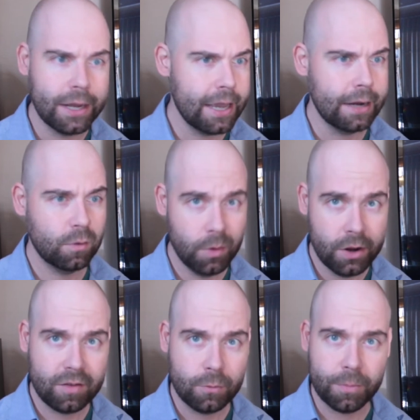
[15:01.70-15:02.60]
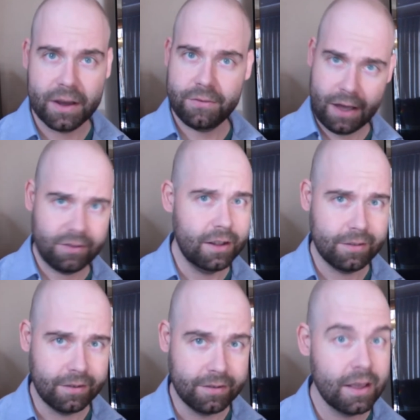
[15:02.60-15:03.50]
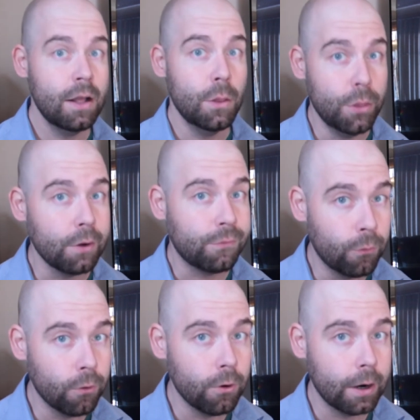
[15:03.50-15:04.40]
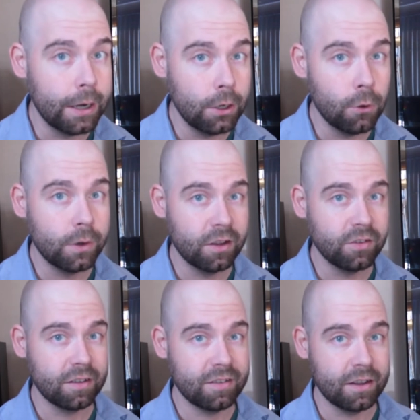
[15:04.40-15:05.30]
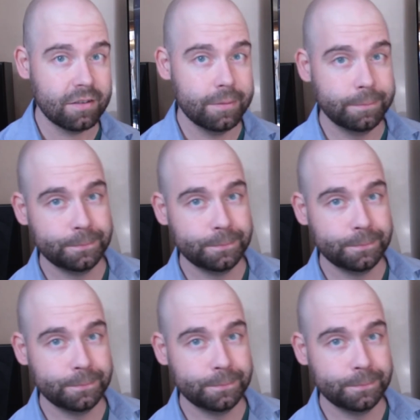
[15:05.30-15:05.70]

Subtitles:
I can't experience it with my five senses, therefore I know it doesn't exist.